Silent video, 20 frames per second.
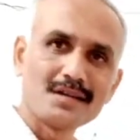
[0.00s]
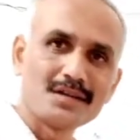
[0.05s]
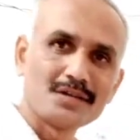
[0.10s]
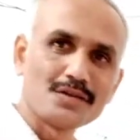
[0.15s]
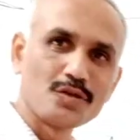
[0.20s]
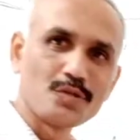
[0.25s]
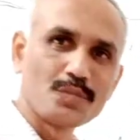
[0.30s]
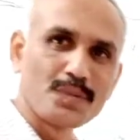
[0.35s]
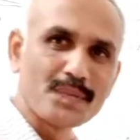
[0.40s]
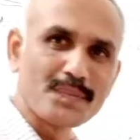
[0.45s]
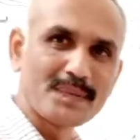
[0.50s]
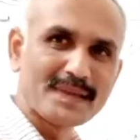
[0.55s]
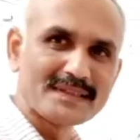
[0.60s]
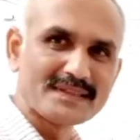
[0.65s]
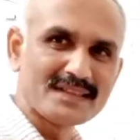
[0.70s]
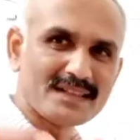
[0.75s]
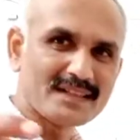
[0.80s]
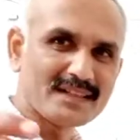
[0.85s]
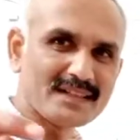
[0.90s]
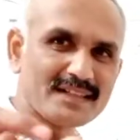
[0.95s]
you people
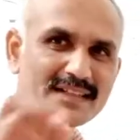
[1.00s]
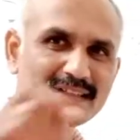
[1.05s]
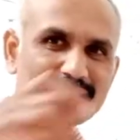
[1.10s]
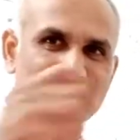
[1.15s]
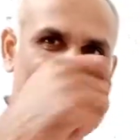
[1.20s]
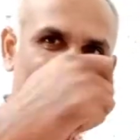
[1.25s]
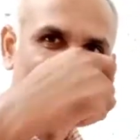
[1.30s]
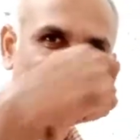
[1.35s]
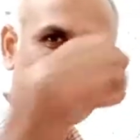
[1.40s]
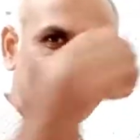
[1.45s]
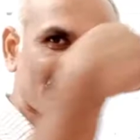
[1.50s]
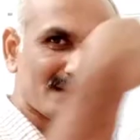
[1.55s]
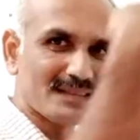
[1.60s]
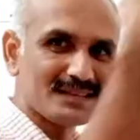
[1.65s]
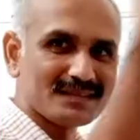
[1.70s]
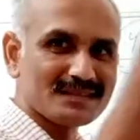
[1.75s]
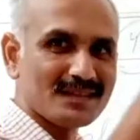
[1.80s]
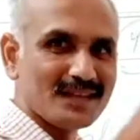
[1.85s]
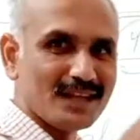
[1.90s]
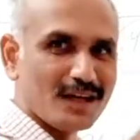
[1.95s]
generally tag
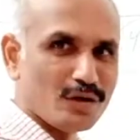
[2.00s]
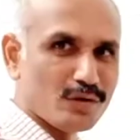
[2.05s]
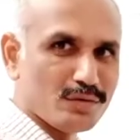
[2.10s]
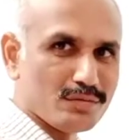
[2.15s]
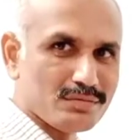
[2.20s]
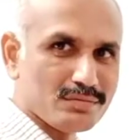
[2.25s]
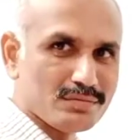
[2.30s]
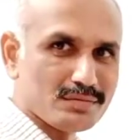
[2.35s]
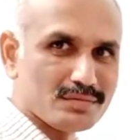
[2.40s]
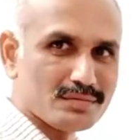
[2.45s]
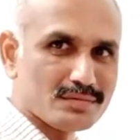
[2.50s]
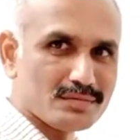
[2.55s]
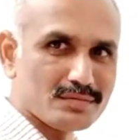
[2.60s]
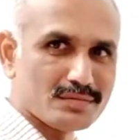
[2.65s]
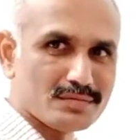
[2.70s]
this love